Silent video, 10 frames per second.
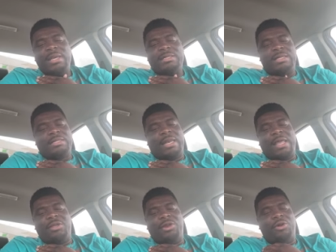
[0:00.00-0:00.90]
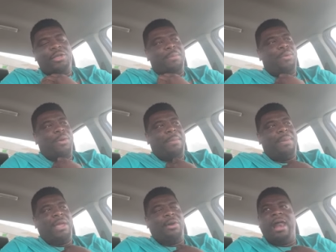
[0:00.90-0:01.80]
Just letting you know, your boy
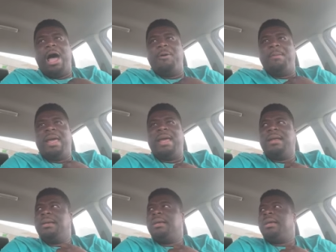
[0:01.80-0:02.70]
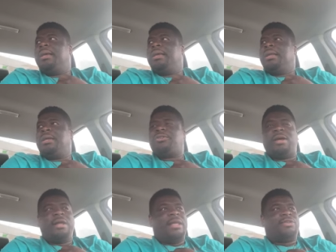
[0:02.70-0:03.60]
bailed out, man. They hit
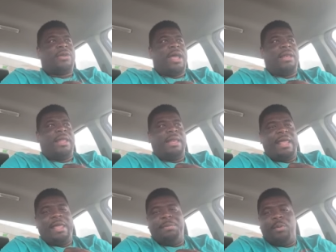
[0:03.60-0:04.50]
me